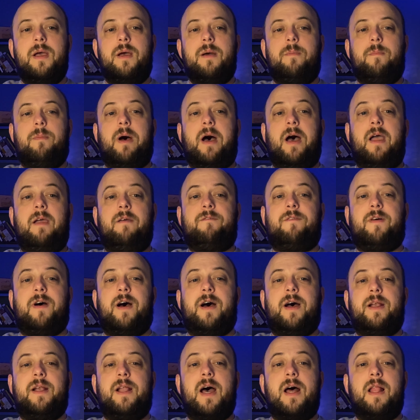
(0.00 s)
by a
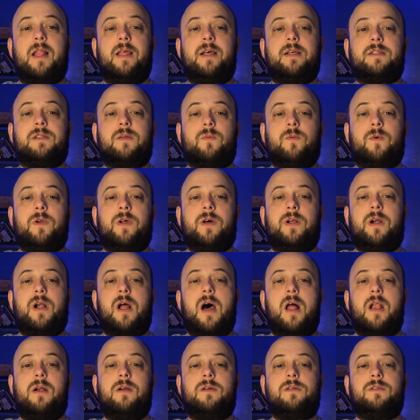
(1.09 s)
fine not less than
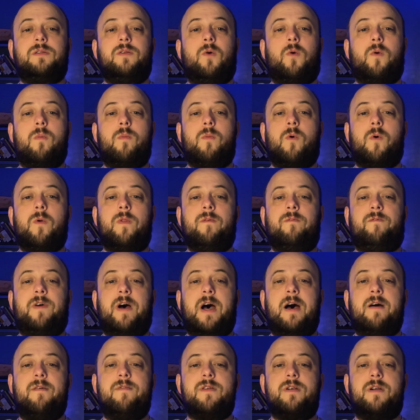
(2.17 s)
$100 nor more than
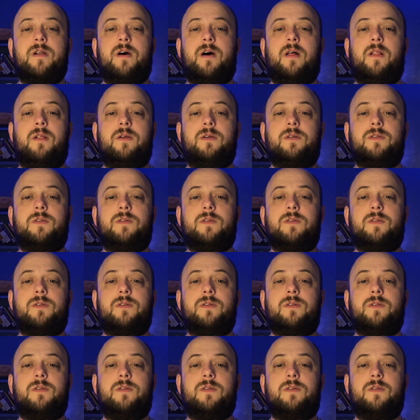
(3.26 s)
$500